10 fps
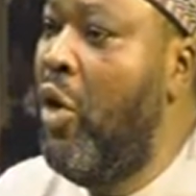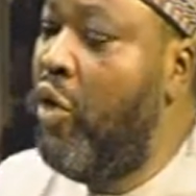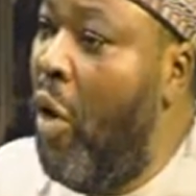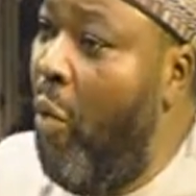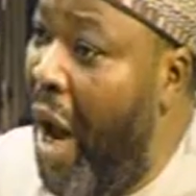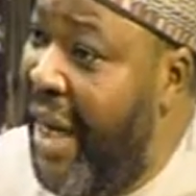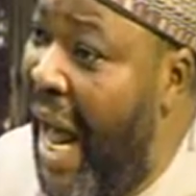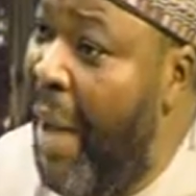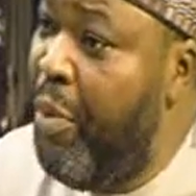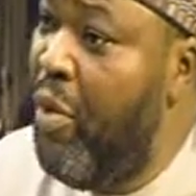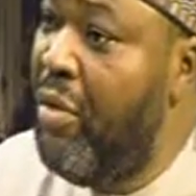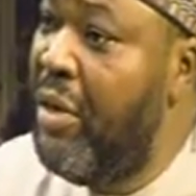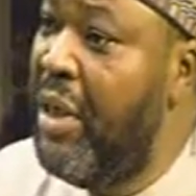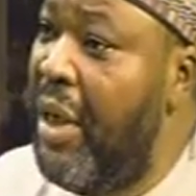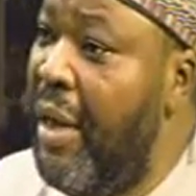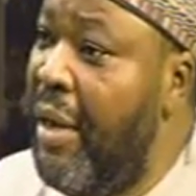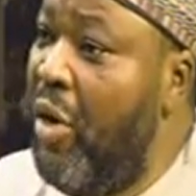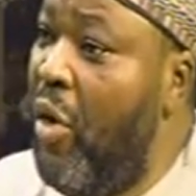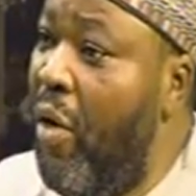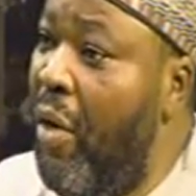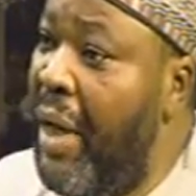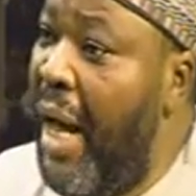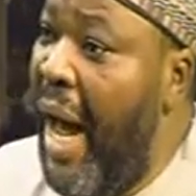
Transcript: So what happened, you know,